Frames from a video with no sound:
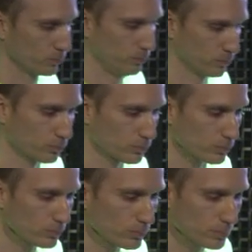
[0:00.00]

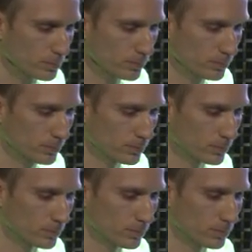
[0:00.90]

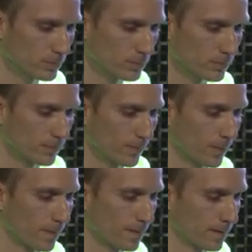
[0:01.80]

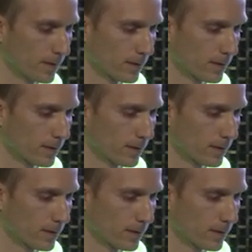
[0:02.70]
No one is speaking in this clip.